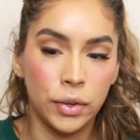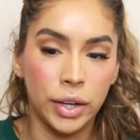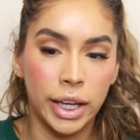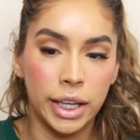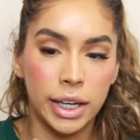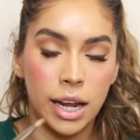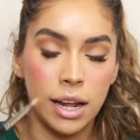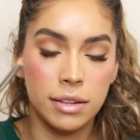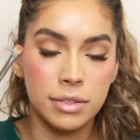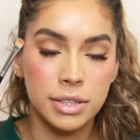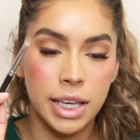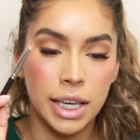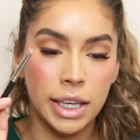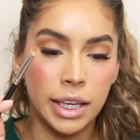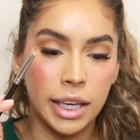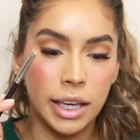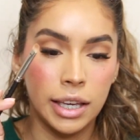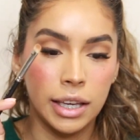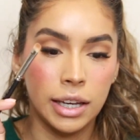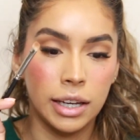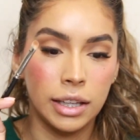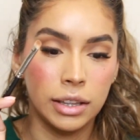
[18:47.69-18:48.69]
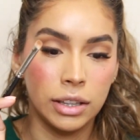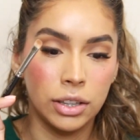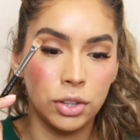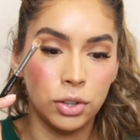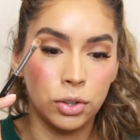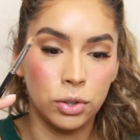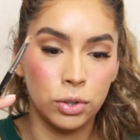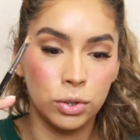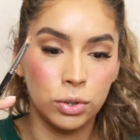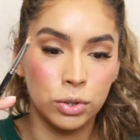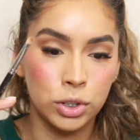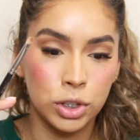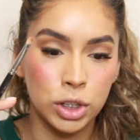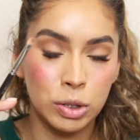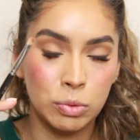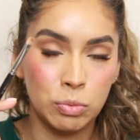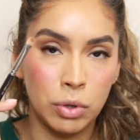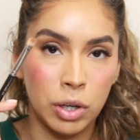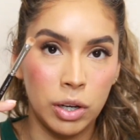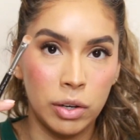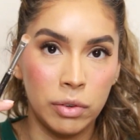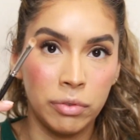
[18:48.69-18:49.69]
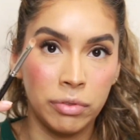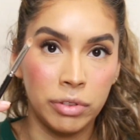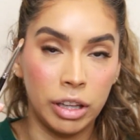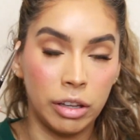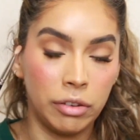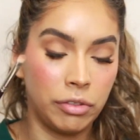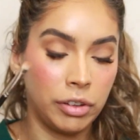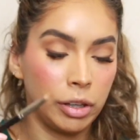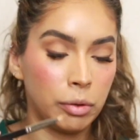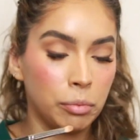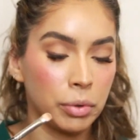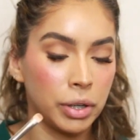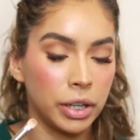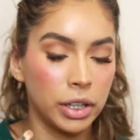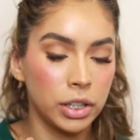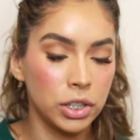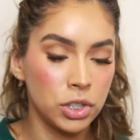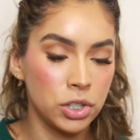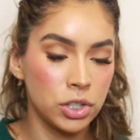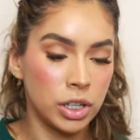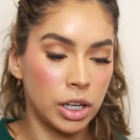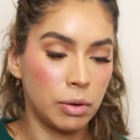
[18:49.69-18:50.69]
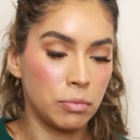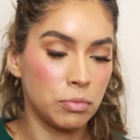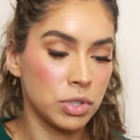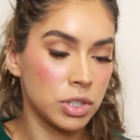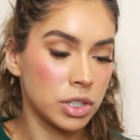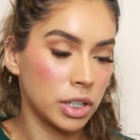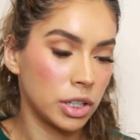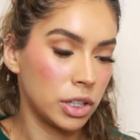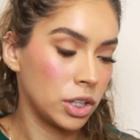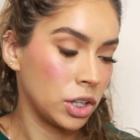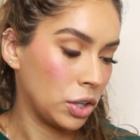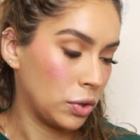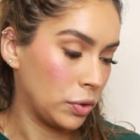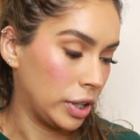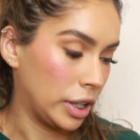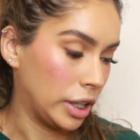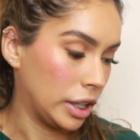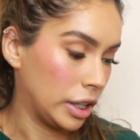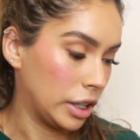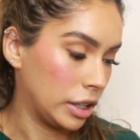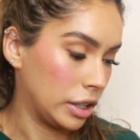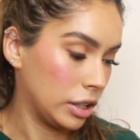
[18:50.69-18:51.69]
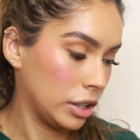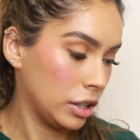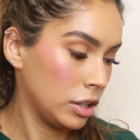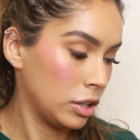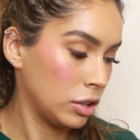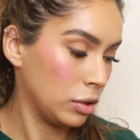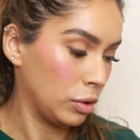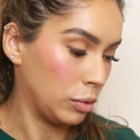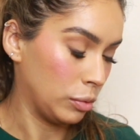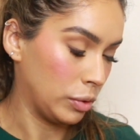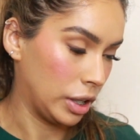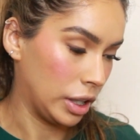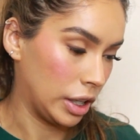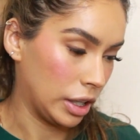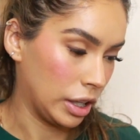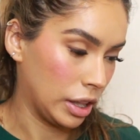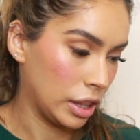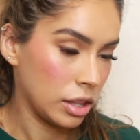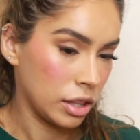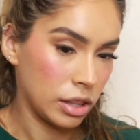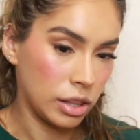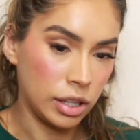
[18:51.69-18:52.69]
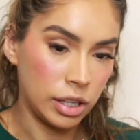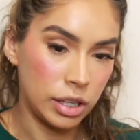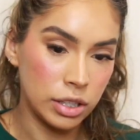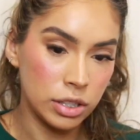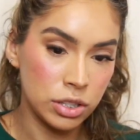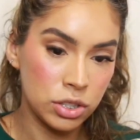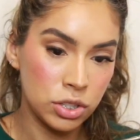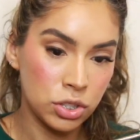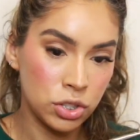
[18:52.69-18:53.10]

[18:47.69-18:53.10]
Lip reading: Okay, now taking a little small fluffy brush, I'm just going to go in with these